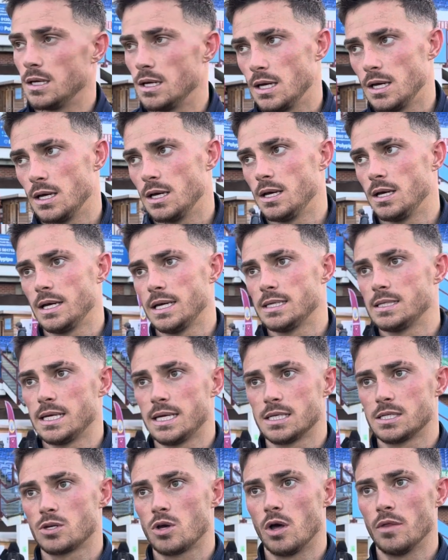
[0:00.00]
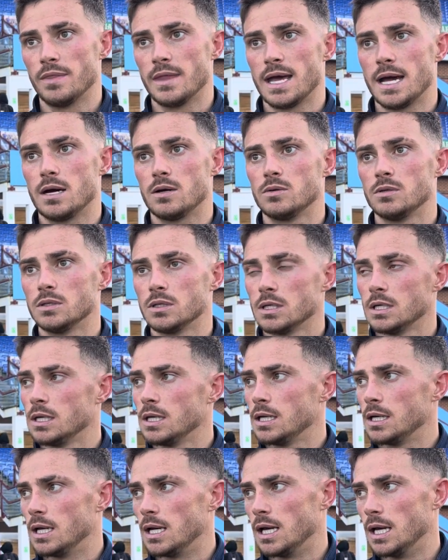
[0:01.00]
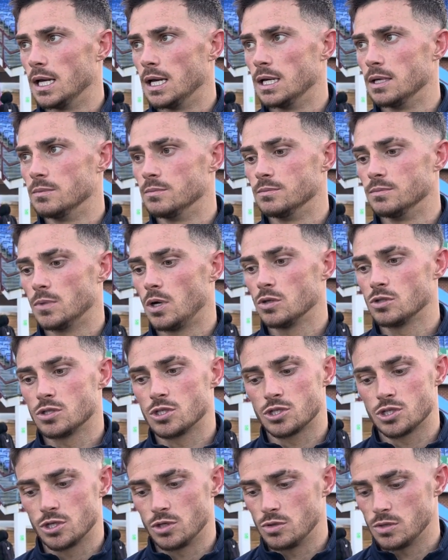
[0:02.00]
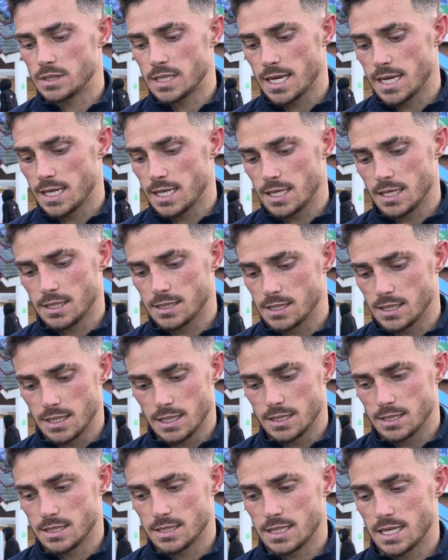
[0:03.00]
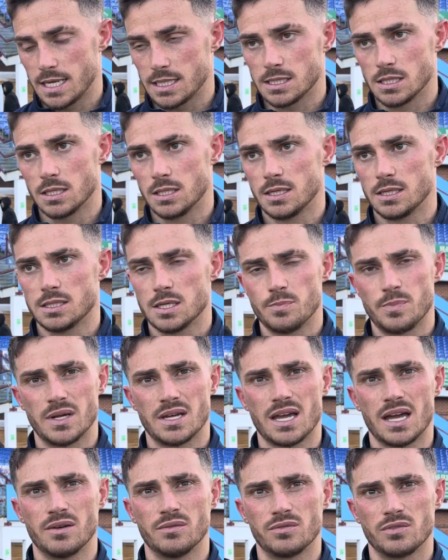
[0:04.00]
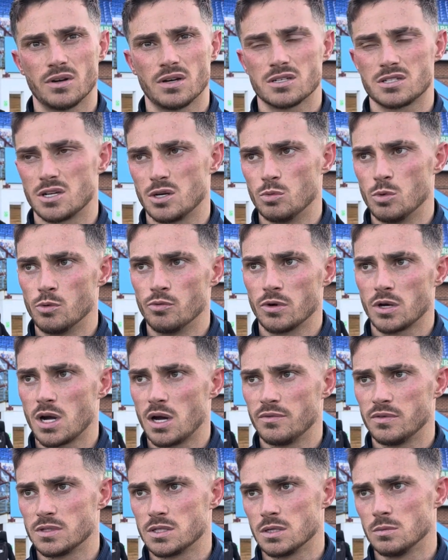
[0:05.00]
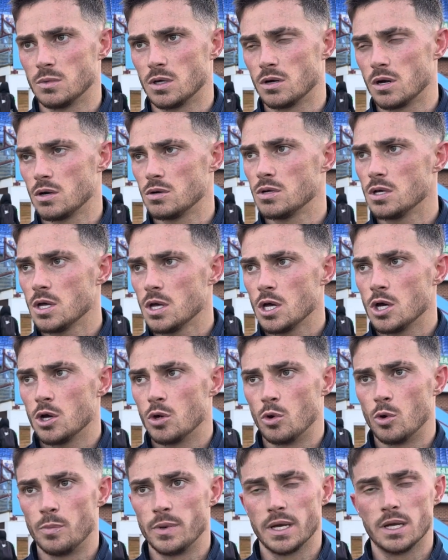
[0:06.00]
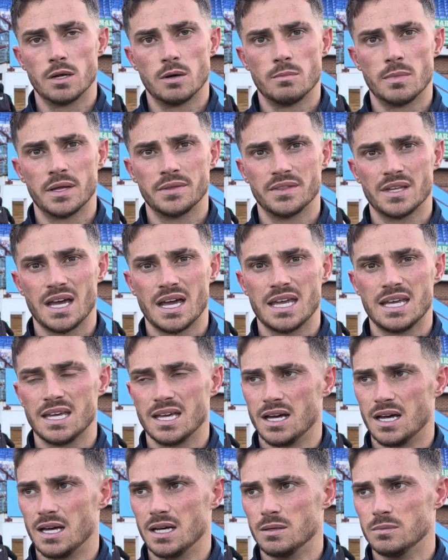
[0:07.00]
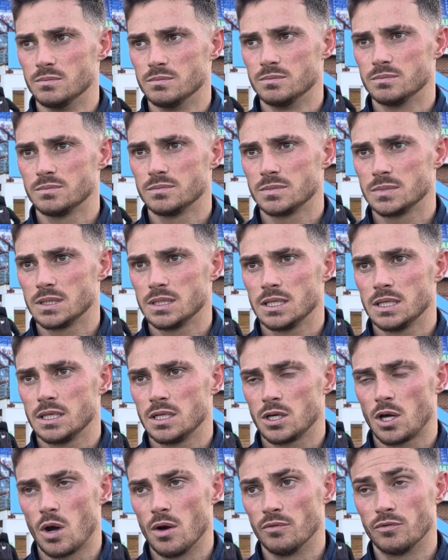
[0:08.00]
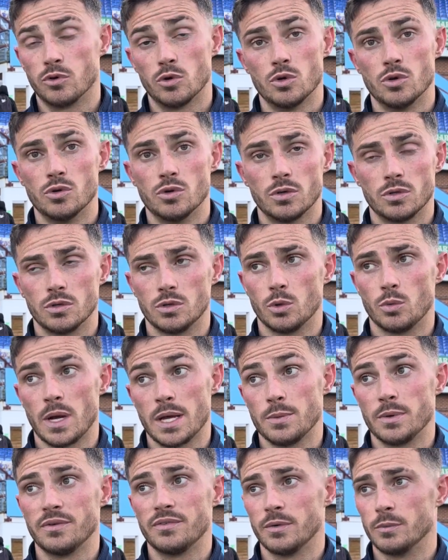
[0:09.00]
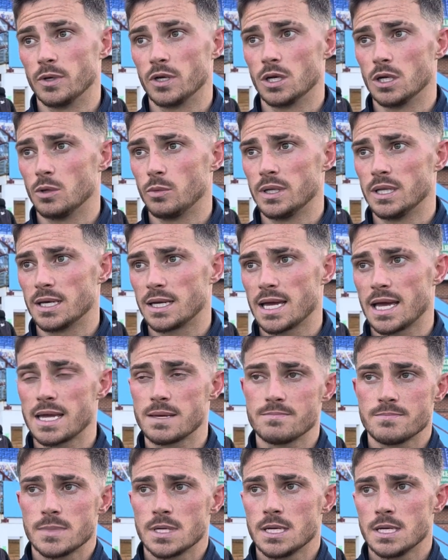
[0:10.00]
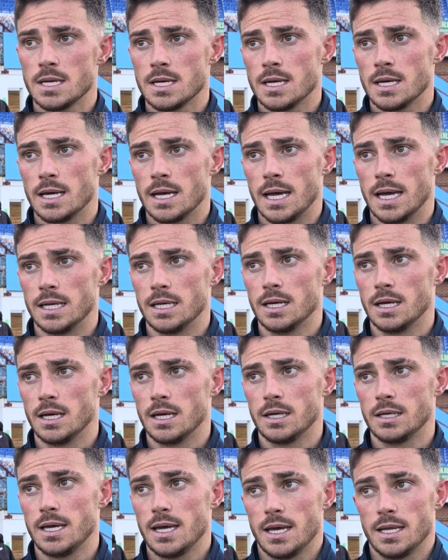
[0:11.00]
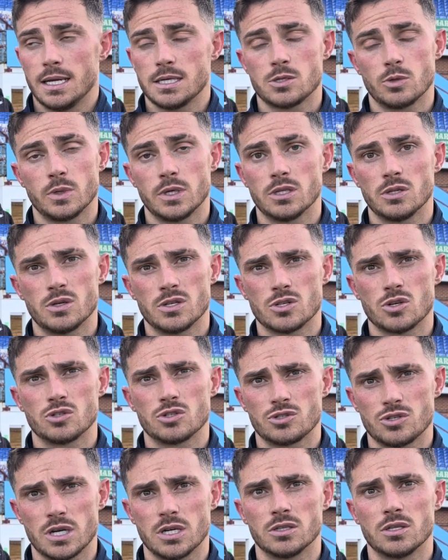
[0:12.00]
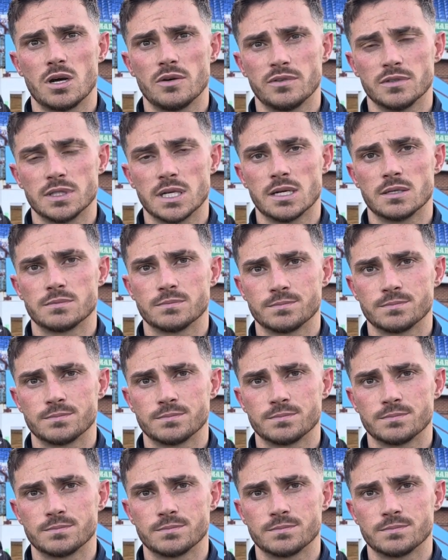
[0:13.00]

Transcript: It's gone now. On to Tuesday, it's a big game for us, so we'll recover tomorrow. We'll be in on Monday, going through the way we think we're going to win the game. And that's all we can do is concentrate on Barford now.